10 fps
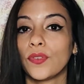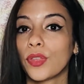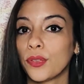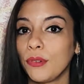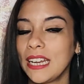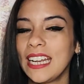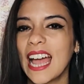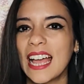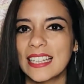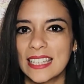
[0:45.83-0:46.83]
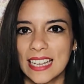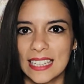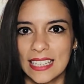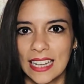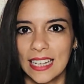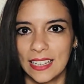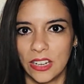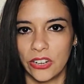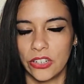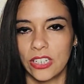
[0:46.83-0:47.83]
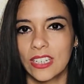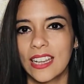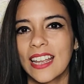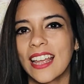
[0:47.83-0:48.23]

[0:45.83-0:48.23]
3 and 16 years.